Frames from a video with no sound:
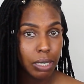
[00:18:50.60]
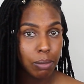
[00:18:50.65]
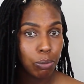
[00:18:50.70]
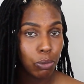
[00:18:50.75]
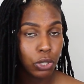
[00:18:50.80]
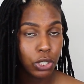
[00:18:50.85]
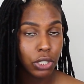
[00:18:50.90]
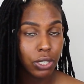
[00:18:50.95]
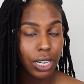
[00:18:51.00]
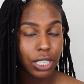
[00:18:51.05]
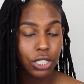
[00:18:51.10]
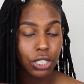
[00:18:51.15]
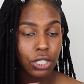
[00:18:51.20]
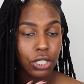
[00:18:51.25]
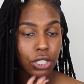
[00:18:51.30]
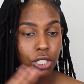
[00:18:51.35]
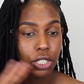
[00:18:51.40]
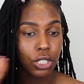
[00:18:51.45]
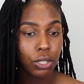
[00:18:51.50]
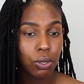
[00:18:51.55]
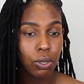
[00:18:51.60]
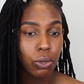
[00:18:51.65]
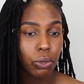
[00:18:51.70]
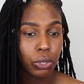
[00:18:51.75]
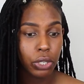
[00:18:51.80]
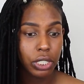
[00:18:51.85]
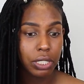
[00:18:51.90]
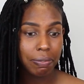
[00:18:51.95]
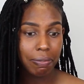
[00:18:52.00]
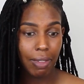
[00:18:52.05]
moisturizer should do you
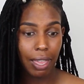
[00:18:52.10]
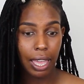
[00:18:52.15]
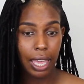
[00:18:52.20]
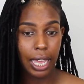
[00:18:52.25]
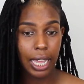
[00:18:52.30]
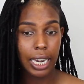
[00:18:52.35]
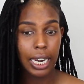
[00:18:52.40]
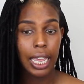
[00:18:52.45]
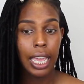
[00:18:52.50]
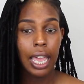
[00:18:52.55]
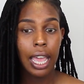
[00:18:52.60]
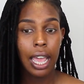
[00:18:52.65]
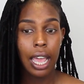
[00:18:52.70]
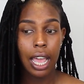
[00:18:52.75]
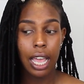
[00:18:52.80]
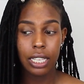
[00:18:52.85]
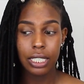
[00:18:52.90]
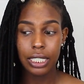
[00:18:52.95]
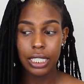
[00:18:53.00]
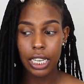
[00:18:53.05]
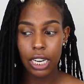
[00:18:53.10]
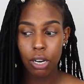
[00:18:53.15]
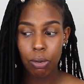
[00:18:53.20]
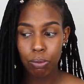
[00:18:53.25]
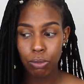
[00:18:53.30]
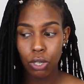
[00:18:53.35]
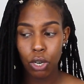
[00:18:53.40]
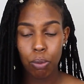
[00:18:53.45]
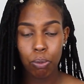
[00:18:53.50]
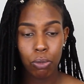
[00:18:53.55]
just fine. Serums
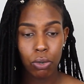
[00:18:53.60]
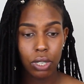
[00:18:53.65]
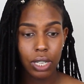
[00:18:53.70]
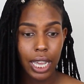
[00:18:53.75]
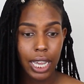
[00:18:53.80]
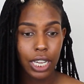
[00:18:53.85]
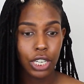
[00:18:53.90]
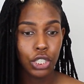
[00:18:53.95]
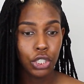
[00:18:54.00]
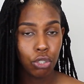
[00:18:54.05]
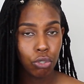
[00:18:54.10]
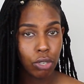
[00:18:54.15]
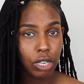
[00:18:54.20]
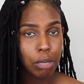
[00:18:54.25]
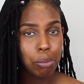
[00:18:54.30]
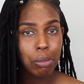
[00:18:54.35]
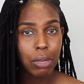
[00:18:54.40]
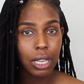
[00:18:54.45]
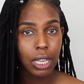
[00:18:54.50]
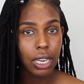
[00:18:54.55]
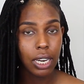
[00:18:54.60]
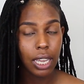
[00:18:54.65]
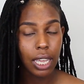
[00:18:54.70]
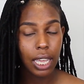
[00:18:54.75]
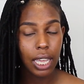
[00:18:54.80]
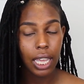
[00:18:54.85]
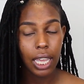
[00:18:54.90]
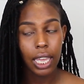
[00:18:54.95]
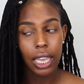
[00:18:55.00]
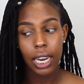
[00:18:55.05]
are more like a treatment
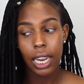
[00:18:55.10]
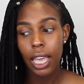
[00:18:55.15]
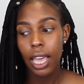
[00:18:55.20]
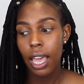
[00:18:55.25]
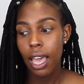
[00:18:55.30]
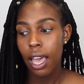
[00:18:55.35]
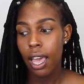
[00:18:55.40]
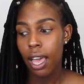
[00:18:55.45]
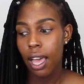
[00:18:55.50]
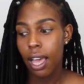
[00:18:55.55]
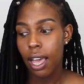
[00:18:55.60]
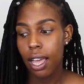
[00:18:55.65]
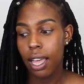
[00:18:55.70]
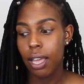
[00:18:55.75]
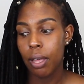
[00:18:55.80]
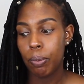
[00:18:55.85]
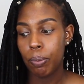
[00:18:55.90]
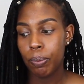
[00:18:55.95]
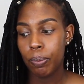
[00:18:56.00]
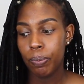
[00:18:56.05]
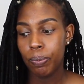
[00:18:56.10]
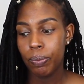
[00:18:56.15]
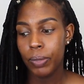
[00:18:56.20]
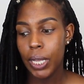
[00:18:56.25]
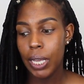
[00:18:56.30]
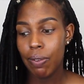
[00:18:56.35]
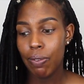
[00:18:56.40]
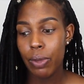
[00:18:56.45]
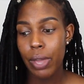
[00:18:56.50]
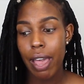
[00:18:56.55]
and um,
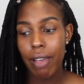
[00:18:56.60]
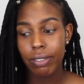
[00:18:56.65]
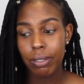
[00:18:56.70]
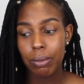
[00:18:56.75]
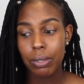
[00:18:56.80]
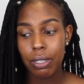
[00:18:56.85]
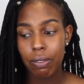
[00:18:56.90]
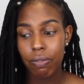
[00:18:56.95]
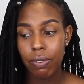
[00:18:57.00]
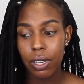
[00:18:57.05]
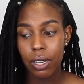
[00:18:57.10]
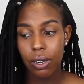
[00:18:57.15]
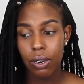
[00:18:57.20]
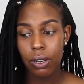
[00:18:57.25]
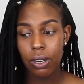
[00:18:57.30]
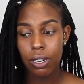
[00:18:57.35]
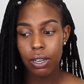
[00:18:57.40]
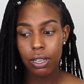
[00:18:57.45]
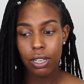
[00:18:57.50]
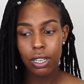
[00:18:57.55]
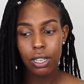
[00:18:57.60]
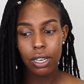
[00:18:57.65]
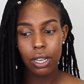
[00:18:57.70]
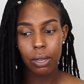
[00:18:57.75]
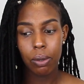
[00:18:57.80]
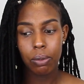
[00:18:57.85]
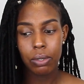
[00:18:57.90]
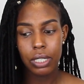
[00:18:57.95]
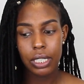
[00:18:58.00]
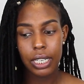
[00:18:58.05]
if you have some severe, you know,
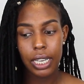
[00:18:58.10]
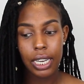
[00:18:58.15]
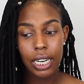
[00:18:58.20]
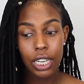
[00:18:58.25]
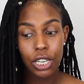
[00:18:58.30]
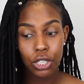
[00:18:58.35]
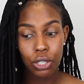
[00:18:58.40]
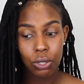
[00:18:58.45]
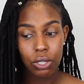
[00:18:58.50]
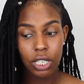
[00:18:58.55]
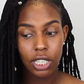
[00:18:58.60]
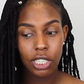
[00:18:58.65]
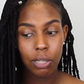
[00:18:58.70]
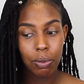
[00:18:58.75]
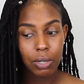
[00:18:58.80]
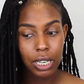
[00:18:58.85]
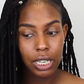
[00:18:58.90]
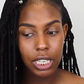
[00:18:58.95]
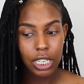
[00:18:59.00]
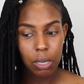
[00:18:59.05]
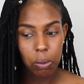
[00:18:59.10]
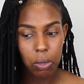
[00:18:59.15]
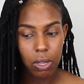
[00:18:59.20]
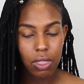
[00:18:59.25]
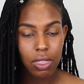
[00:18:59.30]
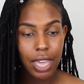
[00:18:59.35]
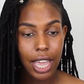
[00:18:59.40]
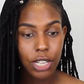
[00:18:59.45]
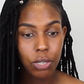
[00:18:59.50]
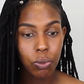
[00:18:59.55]
skin issues that you want to deal with,
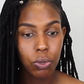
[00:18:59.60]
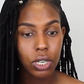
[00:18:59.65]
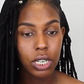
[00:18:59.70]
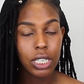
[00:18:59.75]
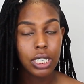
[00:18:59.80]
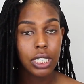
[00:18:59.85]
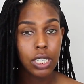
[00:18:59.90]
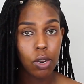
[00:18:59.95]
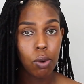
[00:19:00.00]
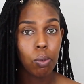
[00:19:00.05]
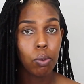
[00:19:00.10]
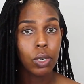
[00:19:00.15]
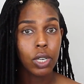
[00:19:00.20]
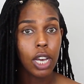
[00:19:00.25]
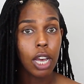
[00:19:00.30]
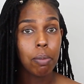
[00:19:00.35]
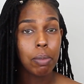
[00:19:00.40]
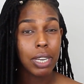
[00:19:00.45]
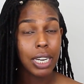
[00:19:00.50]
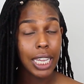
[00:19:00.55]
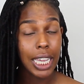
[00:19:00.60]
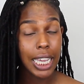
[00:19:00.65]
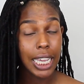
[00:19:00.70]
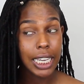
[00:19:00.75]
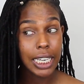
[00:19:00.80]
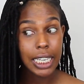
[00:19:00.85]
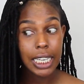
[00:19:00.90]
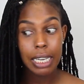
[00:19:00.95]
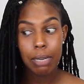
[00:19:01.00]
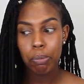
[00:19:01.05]
that's where a serum will come in
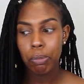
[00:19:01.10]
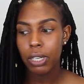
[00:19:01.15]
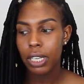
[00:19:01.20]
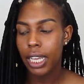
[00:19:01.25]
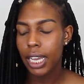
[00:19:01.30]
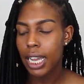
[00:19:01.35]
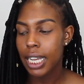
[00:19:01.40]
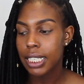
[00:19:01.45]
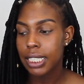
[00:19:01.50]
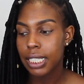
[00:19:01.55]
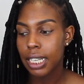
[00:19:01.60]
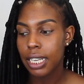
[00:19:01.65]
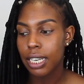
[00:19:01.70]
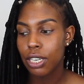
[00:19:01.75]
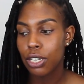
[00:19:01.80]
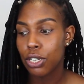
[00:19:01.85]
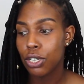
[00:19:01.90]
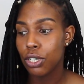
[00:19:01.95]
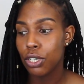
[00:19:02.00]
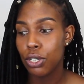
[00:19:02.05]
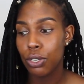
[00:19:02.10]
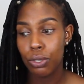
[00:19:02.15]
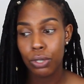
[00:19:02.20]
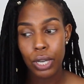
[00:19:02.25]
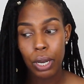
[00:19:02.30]
handy. But like I said, you